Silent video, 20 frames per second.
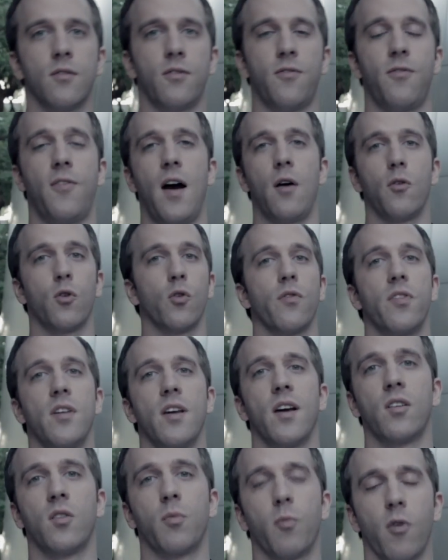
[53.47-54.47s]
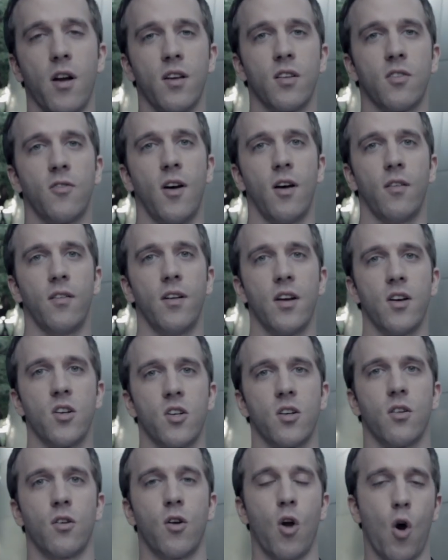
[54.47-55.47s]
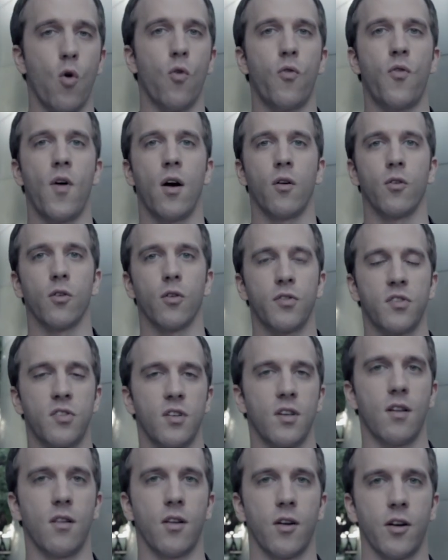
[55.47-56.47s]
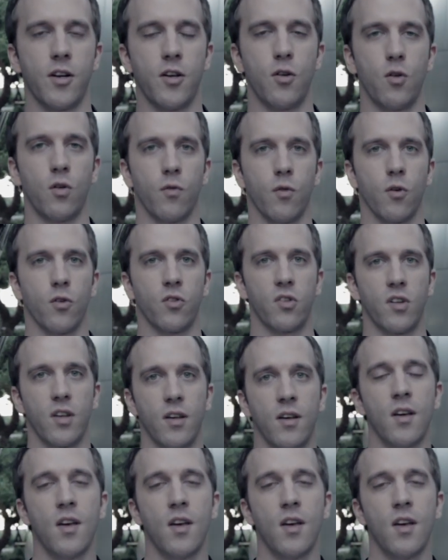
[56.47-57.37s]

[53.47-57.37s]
founder of the XPrize Foundation, co-founder of Singularity University,